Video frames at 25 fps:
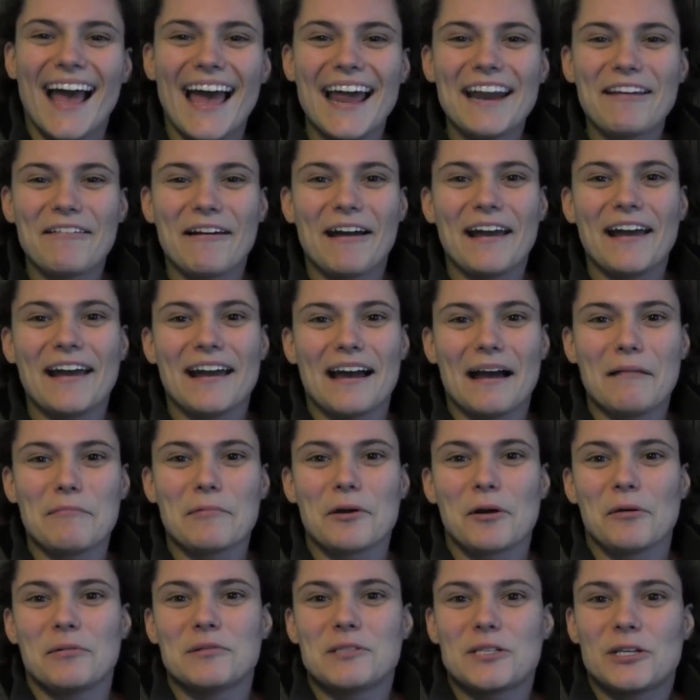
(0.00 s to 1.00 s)
Anyway,
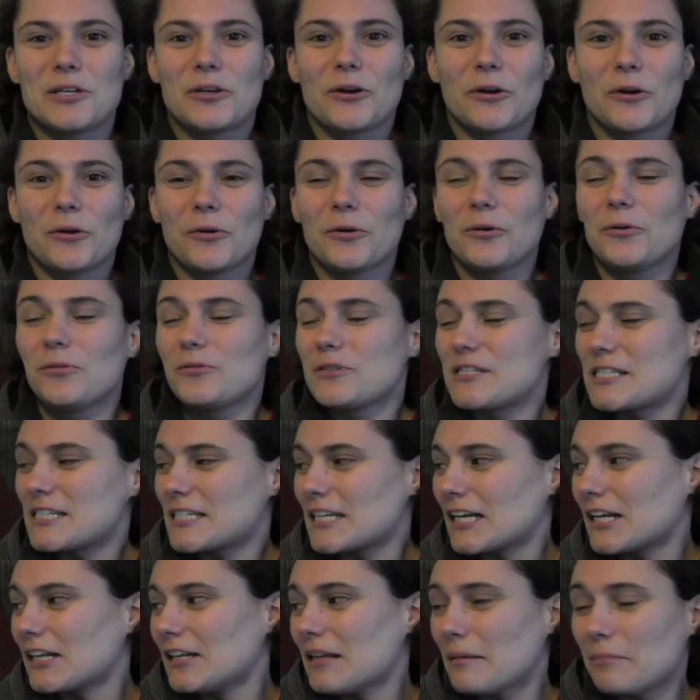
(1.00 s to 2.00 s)
I'm going to go
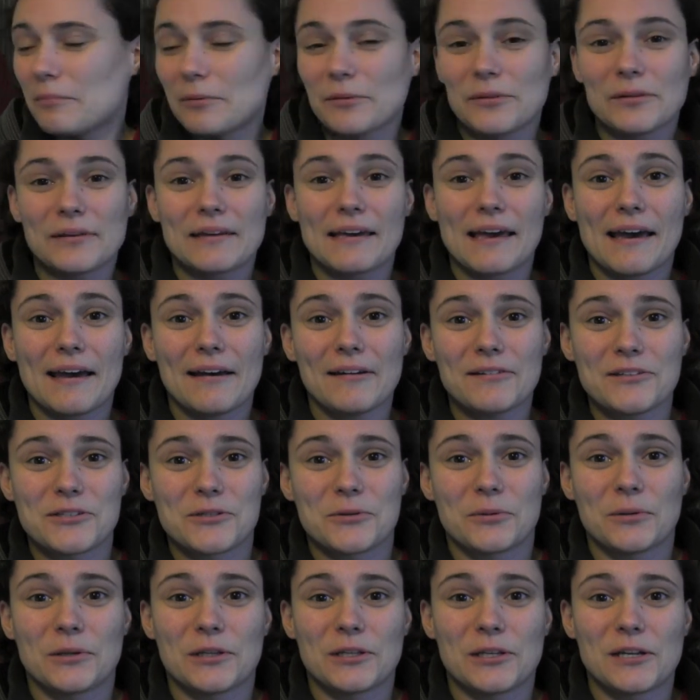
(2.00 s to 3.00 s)
snuggle up on the
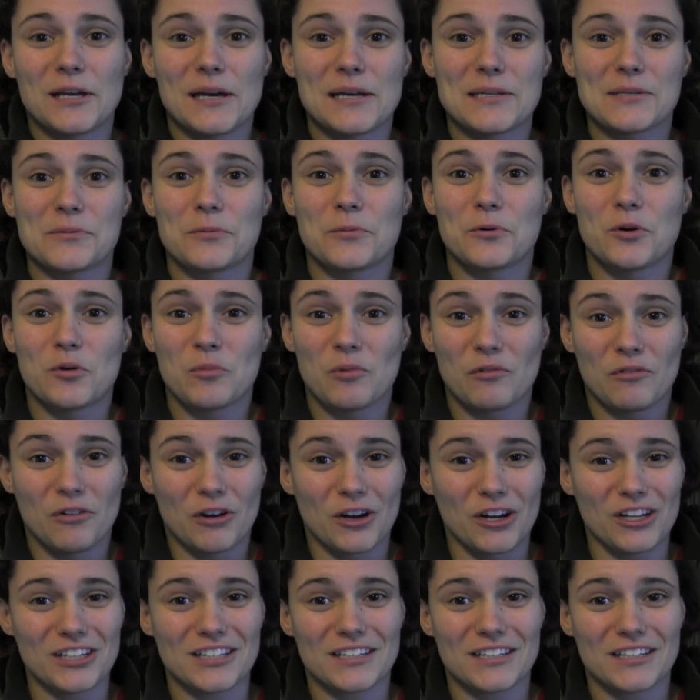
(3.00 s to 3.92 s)
couch with a nice warm